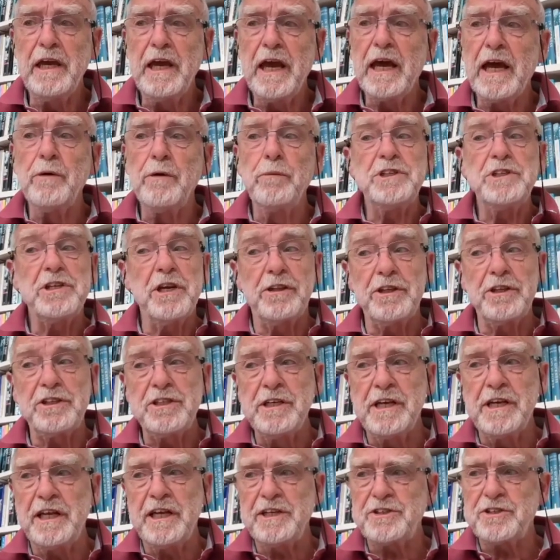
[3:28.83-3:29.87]
and which other
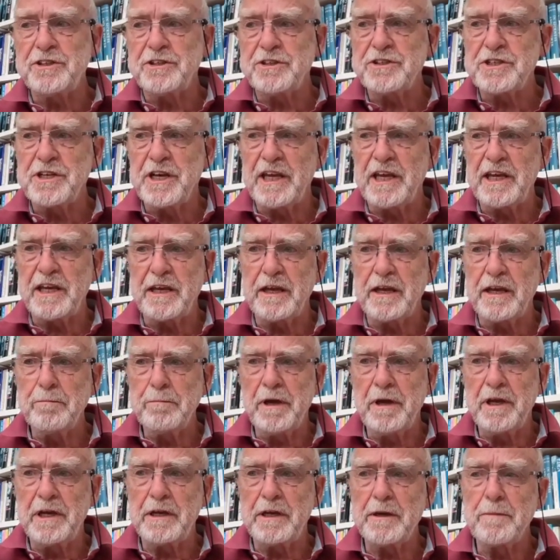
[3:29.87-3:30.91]
nations may
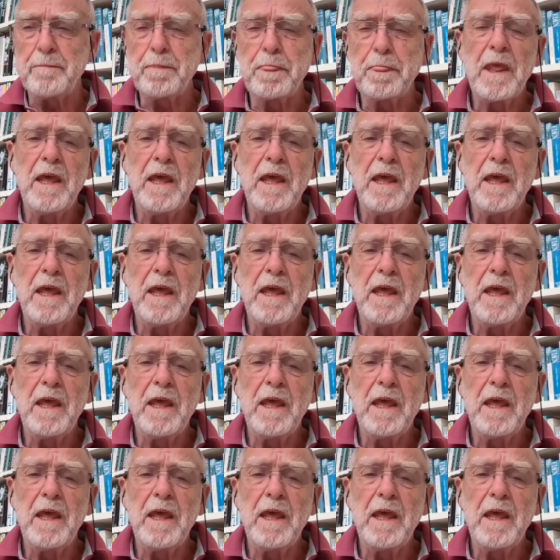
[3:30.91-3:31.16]
make.